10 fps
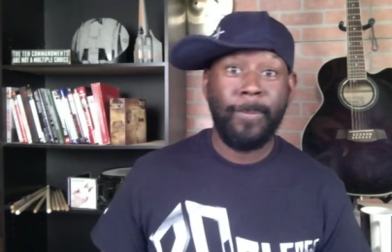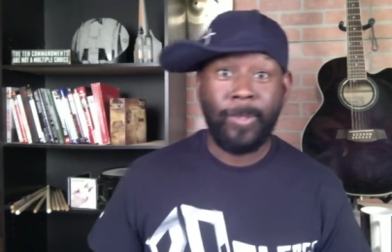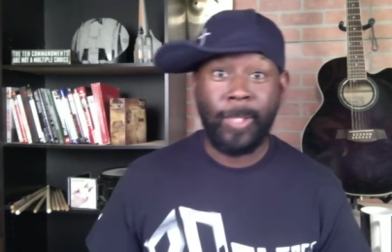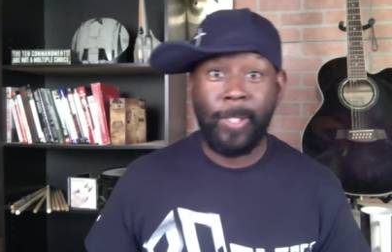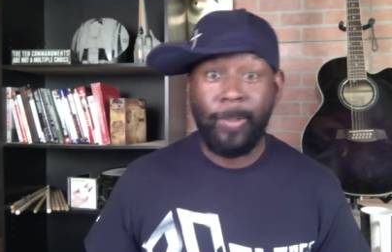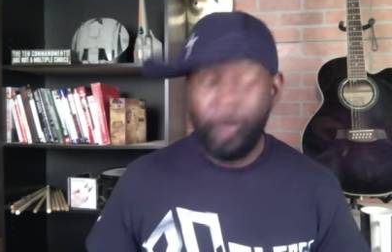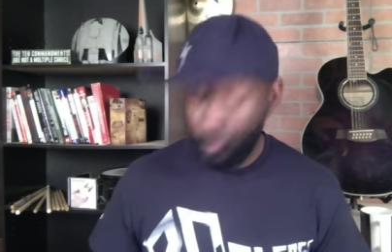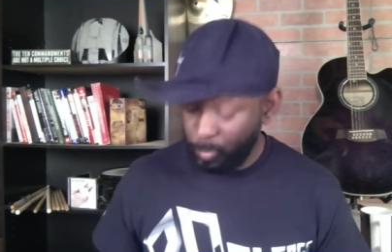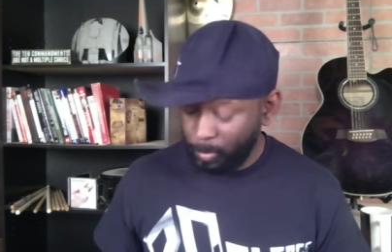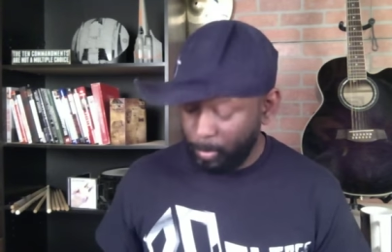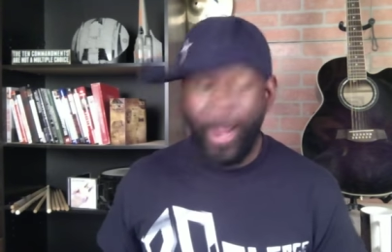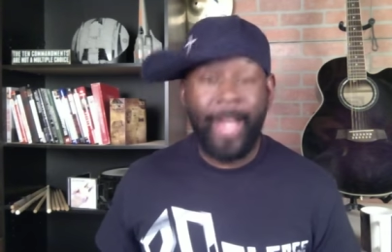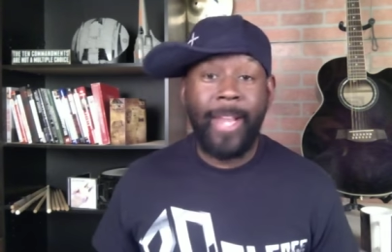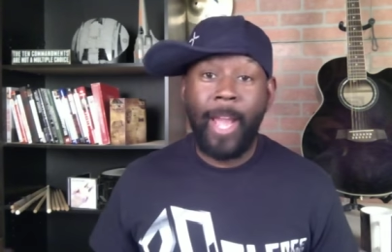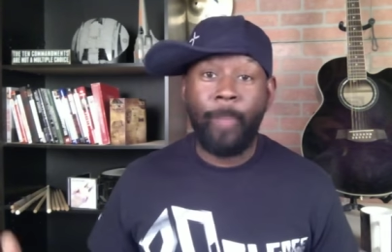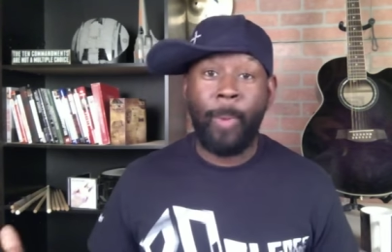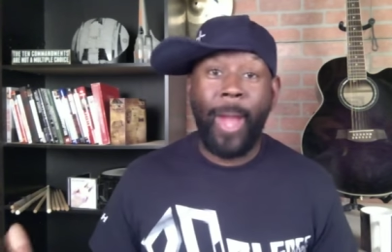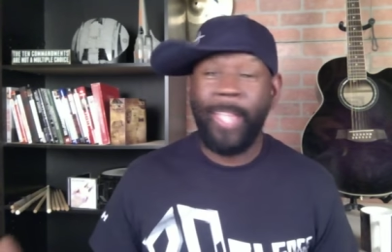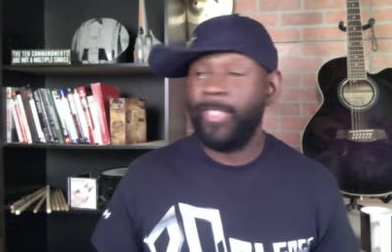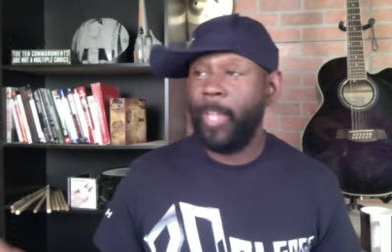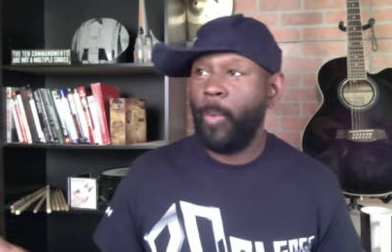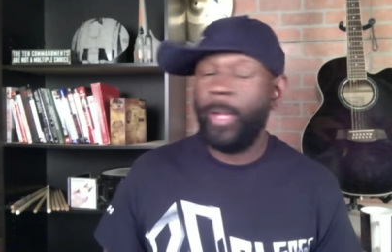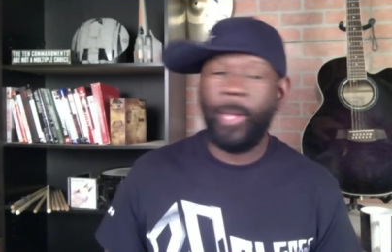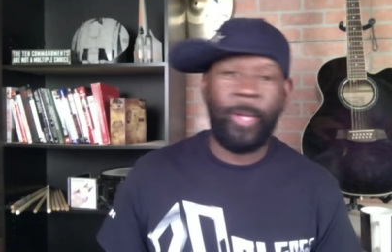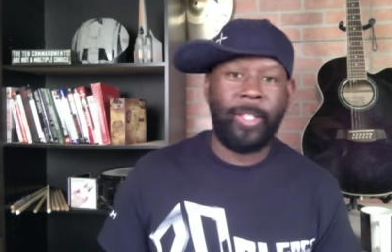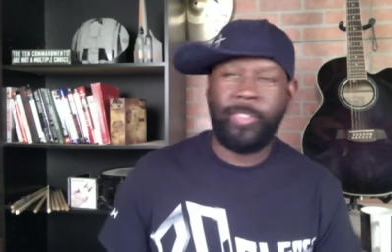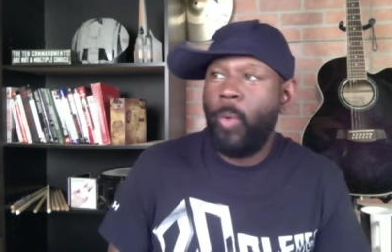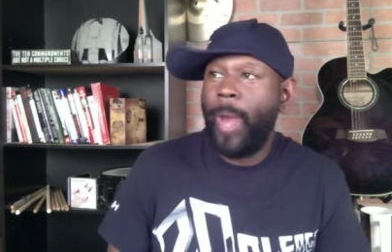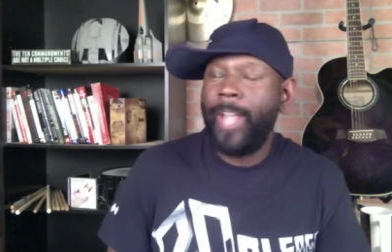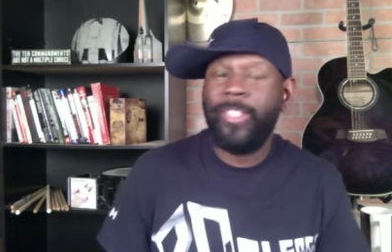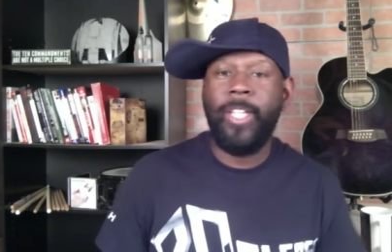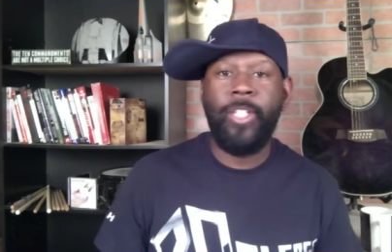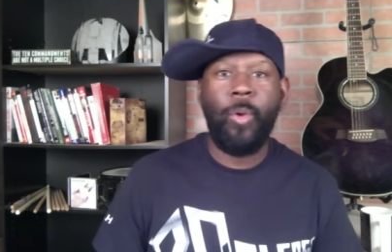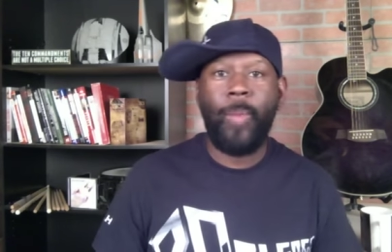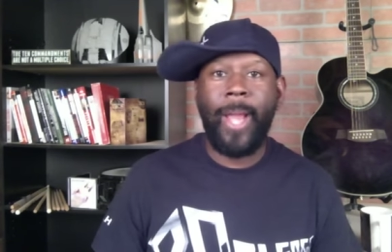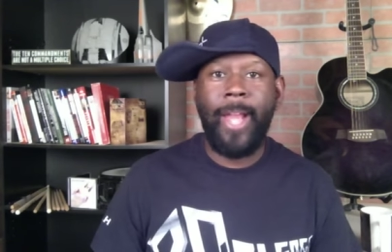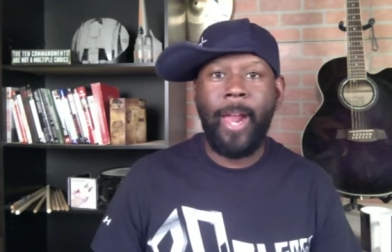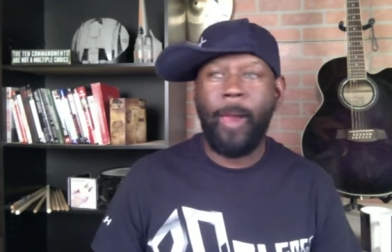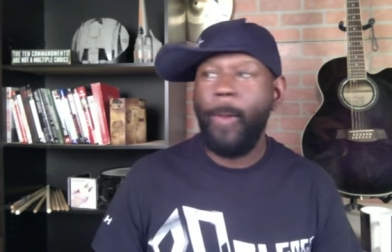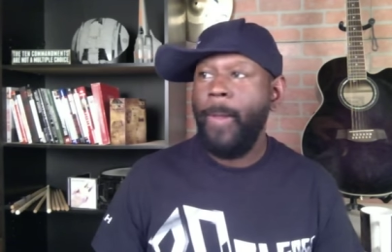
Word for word: Yeah. But right now, but why? It's like, well, so why doesn't He do it right now?